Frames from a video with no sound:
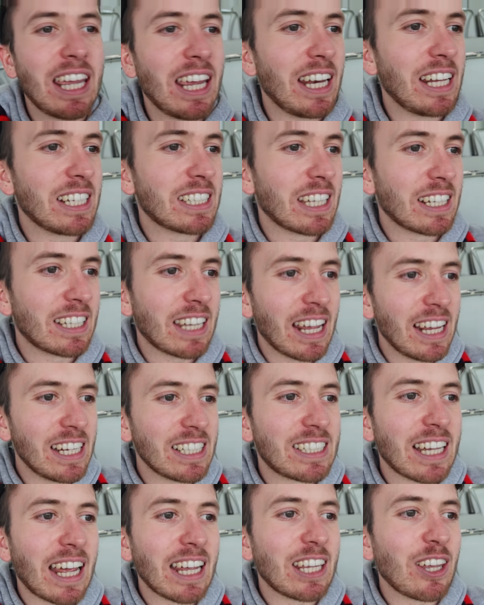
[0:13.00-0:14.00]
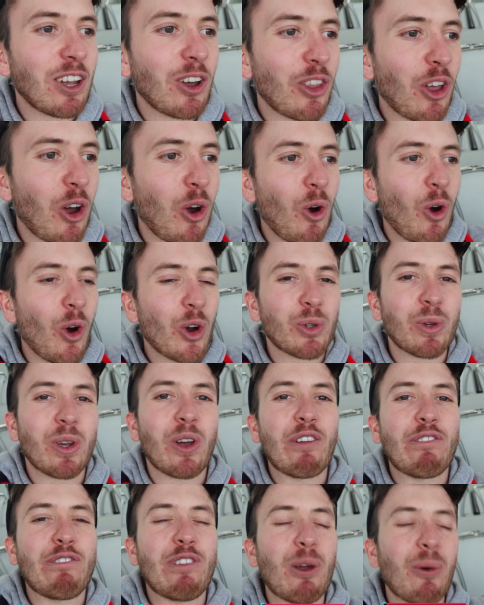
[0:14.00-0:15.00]
it is the D's taking on the Hawks. We've
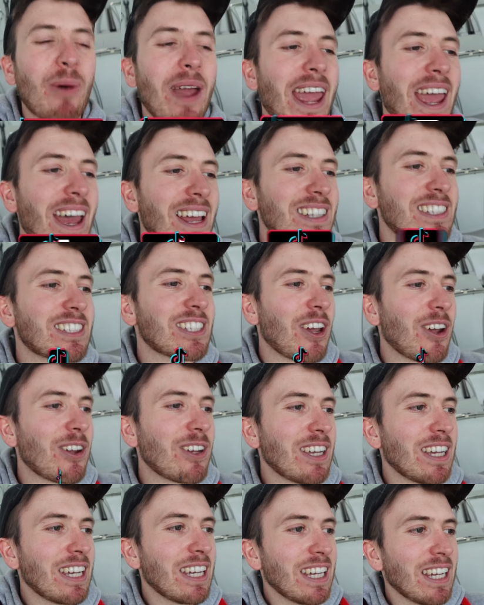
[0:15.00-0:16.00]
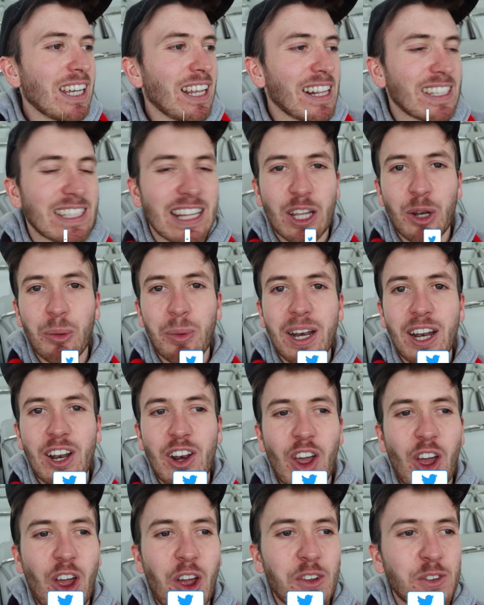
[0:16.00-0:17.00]
got a few out, so there's a little bit of
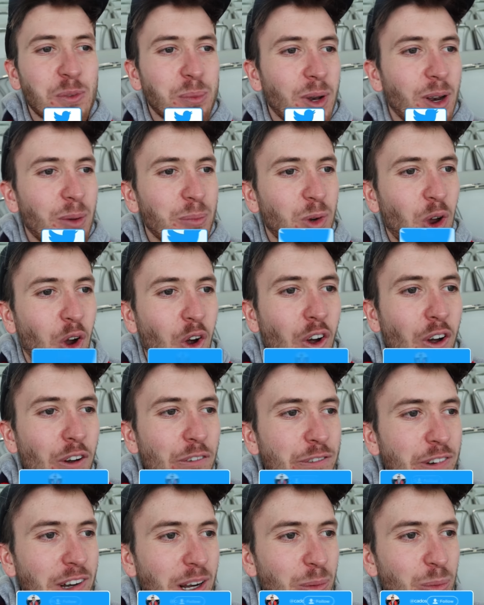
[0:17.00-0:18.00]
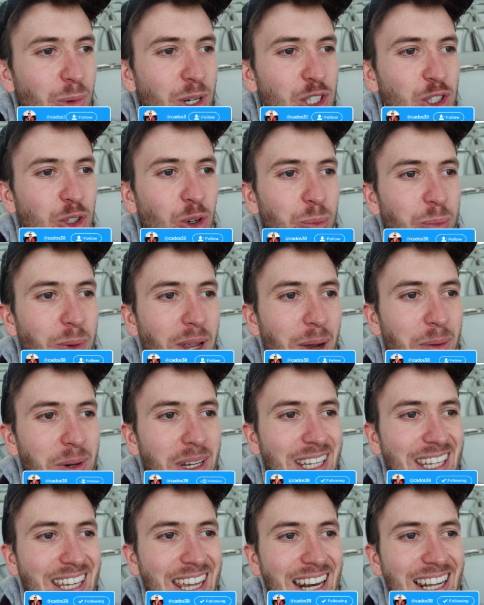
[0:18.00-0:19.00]
nerves, but I'm confident we should be able
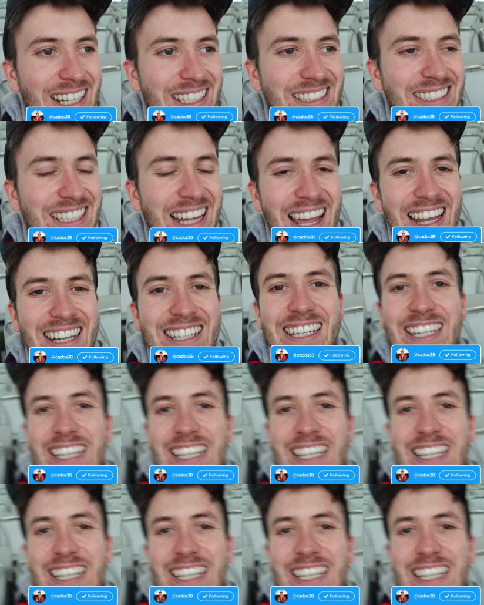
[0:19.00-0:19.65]
to get it done.